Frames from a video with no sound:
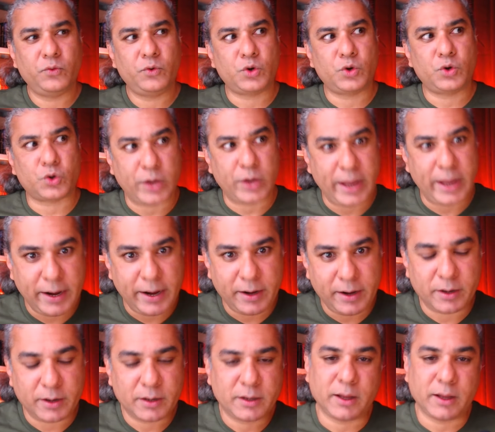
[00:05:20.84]

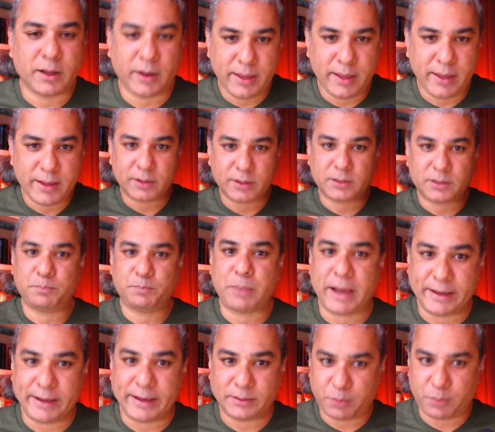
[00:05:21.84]
trained career
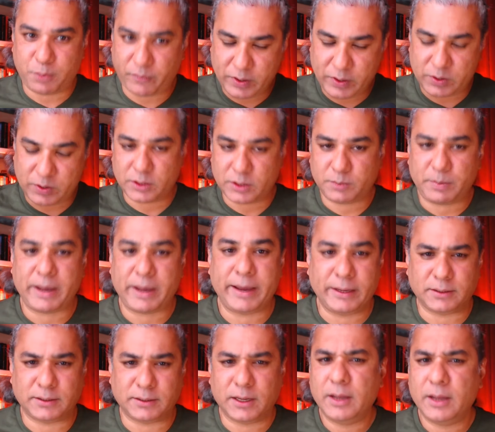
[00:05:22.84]
spies, professional
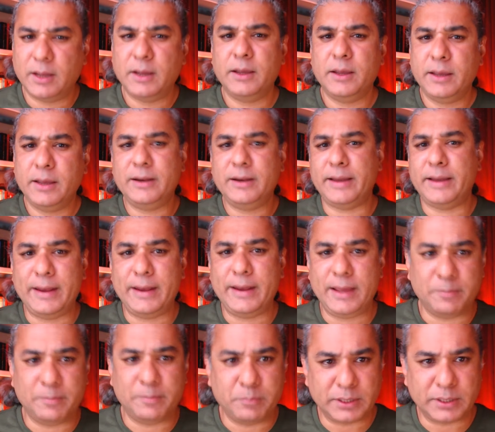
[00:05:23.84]
spies in
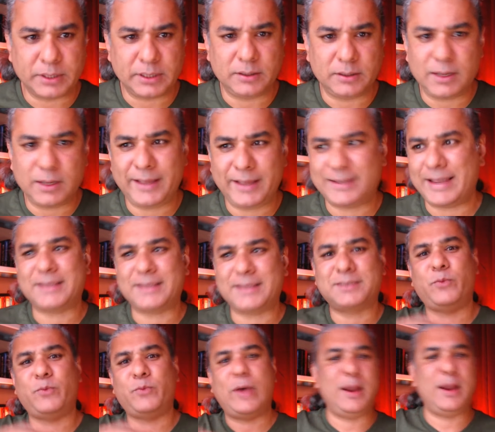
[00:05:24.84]
any embassy. So
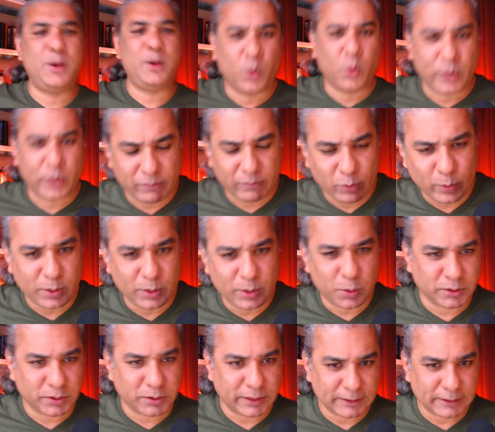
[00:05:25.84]
it's well known. Everyone
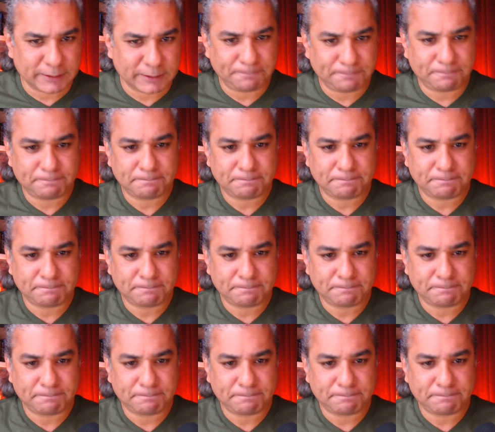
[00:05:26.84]
knows this.